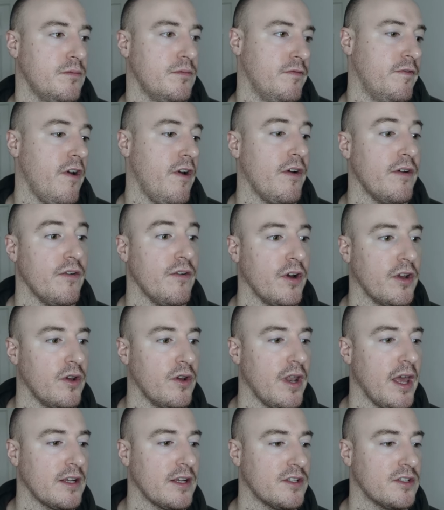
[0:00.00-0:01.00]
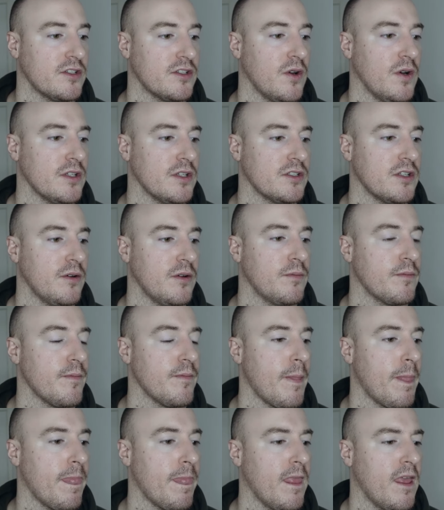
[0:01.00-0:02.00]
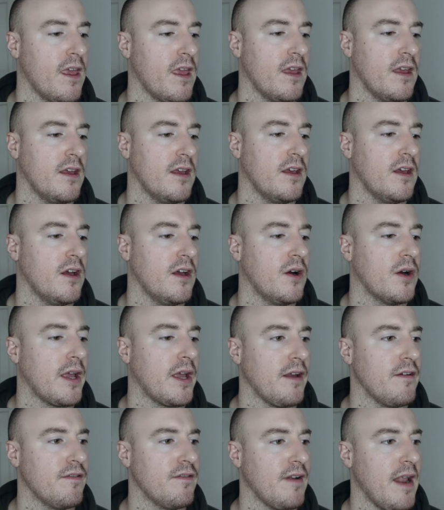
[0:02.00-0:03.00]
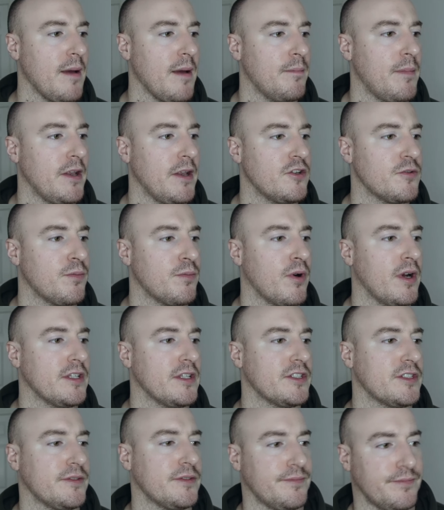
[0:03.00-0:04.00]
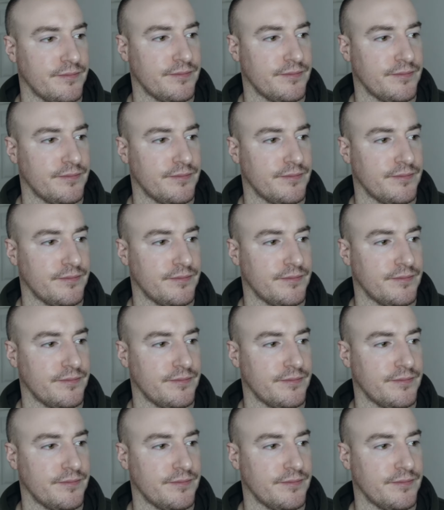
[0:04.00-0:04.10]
Very, very good exercise though. Okay, flat bench press.